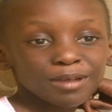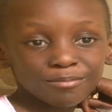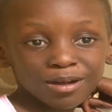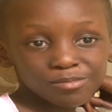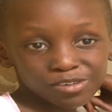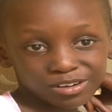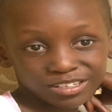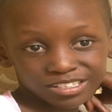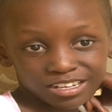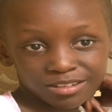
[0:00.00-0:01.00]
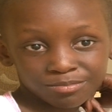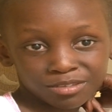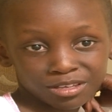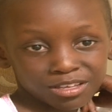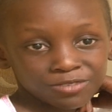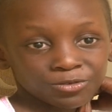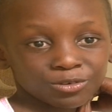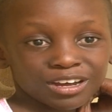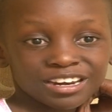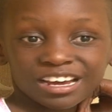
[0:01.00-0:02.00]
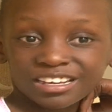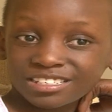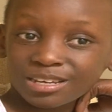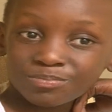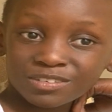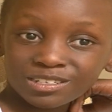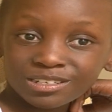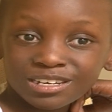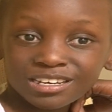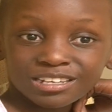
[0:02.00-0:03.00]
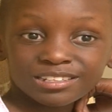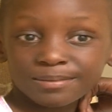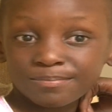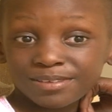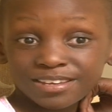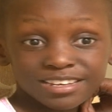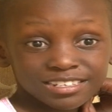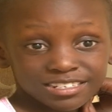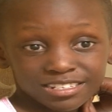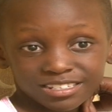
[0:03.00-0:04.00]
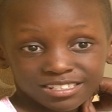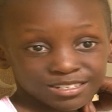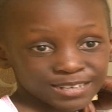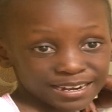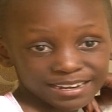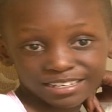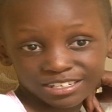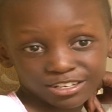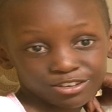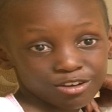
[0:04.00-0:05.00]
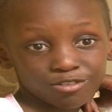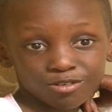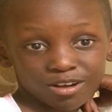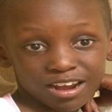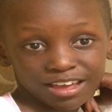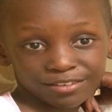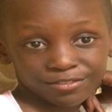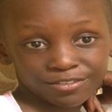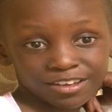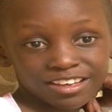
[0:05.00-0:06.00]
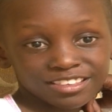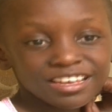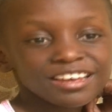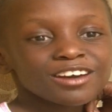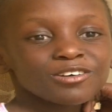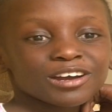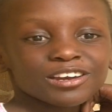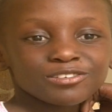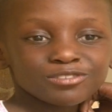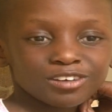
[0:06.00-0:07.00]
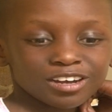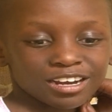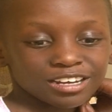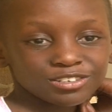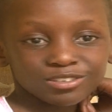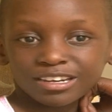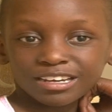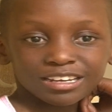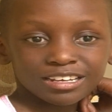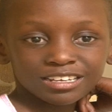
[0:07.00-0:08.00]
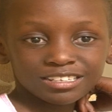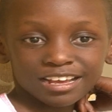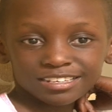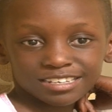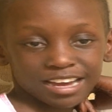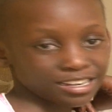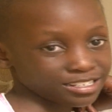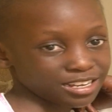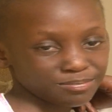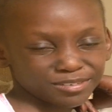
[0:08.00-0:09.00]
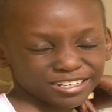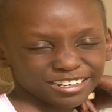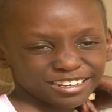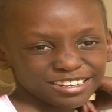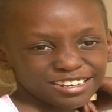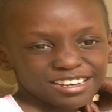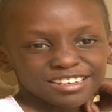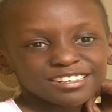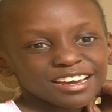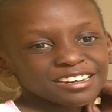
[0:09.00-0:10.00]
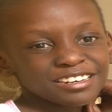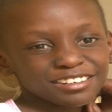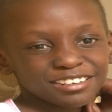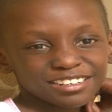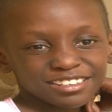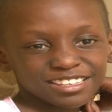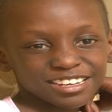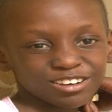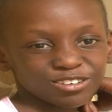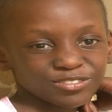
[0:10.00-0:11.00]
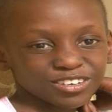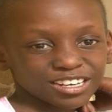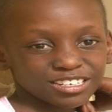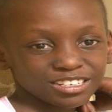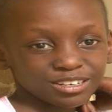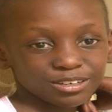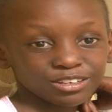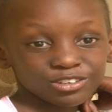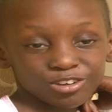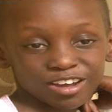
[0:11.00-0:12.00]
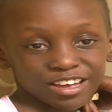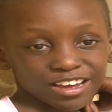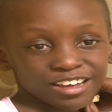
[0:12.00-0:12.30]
mom always tells me, if you can accept the biggest challenge in your whole life, then how can you, can't you just accept a tiny little thing of cutting your hair?